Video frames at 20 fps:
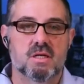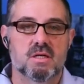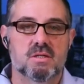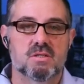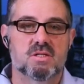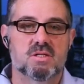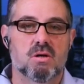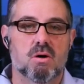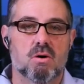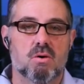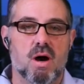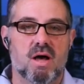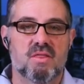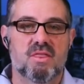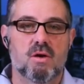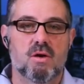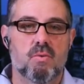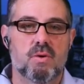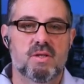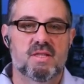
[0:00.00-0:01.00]
And so I
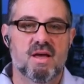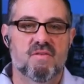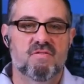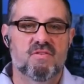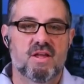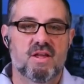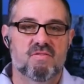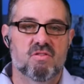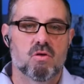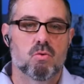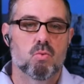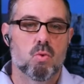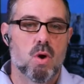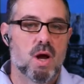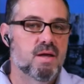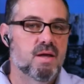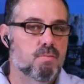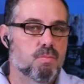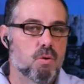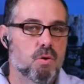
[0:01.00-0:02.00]
think we definitely have the
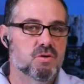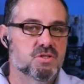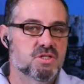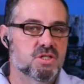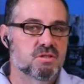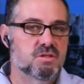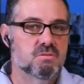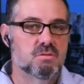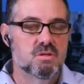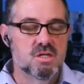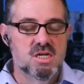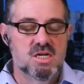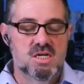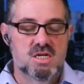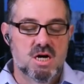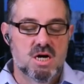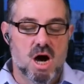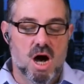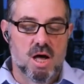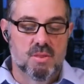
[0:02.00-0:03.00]
right person
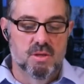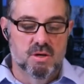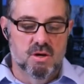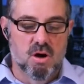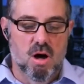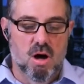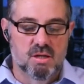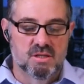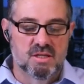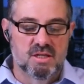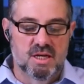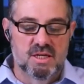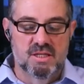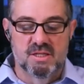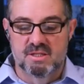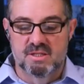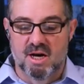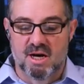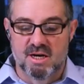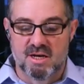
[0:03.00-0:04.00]
on the call today to
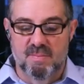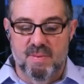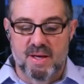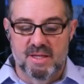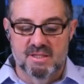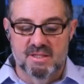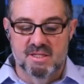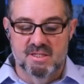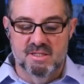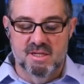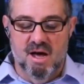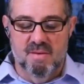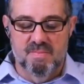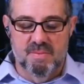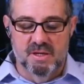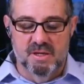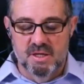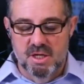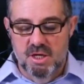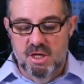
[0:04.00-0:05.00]
talk about this
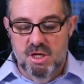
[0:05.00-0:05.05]
topic.